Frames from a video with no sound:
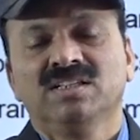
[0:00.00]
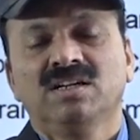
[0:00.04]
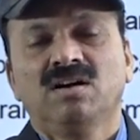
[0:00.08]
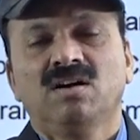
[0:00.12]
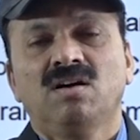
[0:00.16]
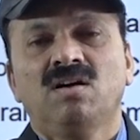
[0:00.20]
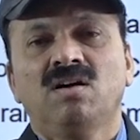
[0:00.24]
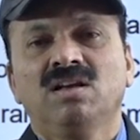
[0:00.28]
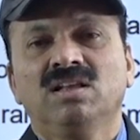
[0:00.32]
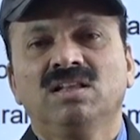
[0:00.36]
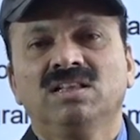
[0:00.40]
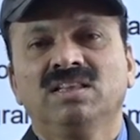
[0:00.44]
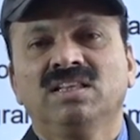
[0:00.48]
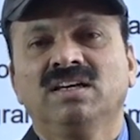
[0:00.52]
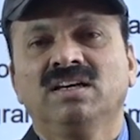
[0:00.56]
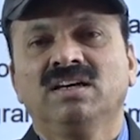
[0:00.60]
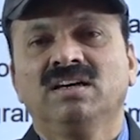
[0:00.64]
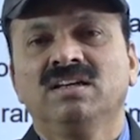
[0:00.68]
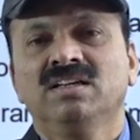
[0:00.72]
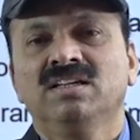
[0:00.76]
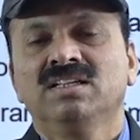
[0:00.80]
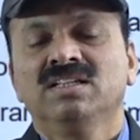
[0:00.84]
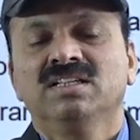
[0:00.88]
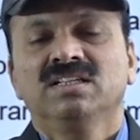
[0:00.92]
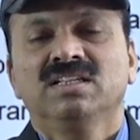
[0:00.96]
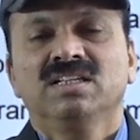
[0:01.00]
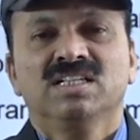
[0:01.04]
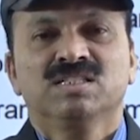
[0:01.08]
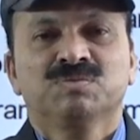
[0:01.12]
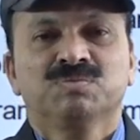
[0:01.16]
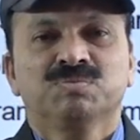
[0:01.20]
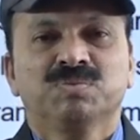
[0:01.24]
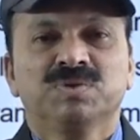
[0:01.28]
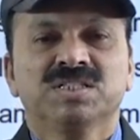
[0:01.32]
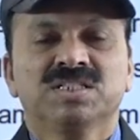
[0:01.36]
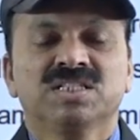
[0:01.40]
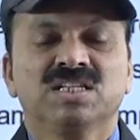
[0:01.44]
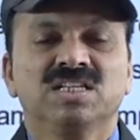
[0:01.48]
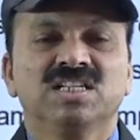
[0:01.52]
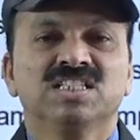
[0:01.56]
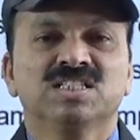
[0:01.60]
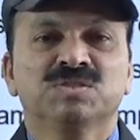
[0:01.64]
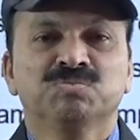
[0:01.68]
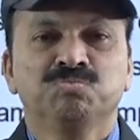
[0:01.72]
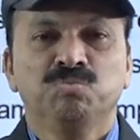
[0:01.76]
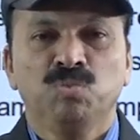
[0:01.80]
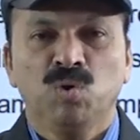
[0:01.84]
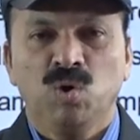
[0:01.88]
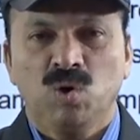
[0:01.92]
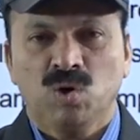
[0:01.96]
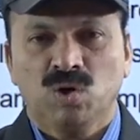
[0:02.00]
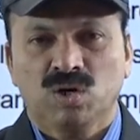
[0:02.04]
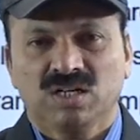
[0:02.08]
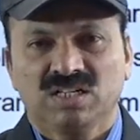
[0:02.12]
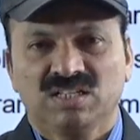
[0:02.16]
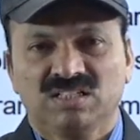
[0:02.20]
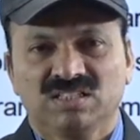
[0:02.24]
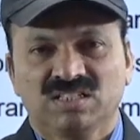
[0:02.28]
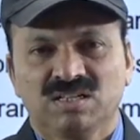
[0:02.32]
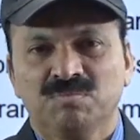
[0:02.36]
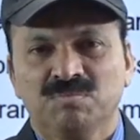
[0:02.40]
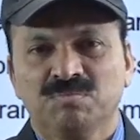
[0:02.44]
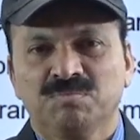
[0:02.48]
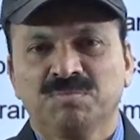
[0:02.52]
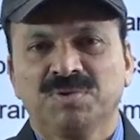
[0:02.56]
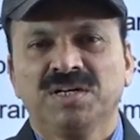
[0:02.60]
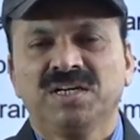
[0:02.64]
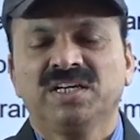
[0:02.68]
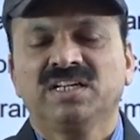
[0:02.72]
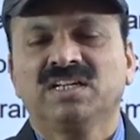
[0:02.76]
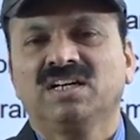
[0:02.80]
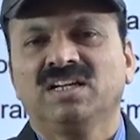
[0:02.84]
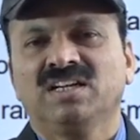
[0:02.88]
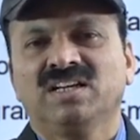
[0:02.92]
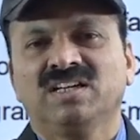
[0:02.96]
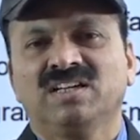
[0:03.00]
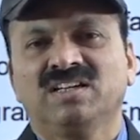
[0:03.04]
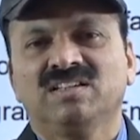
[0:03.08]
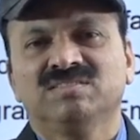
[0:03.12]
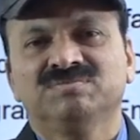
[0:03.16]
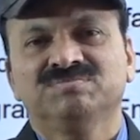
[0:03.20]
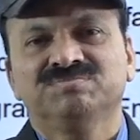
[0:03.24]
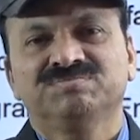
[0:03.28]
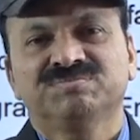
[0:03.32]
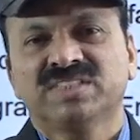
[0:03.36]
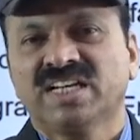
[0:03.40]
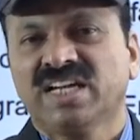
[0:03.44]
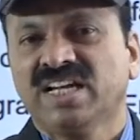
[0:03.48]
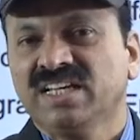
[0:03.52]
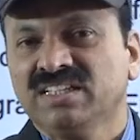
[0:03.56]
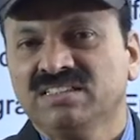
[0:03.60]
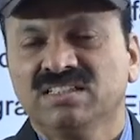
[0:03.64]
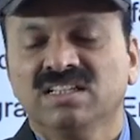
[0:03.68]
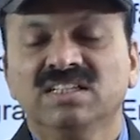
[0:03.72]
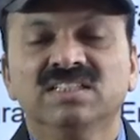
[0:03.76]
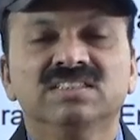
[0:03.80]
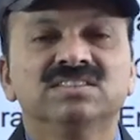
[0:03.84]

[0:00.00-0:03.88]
All the, especially smoke completely, right?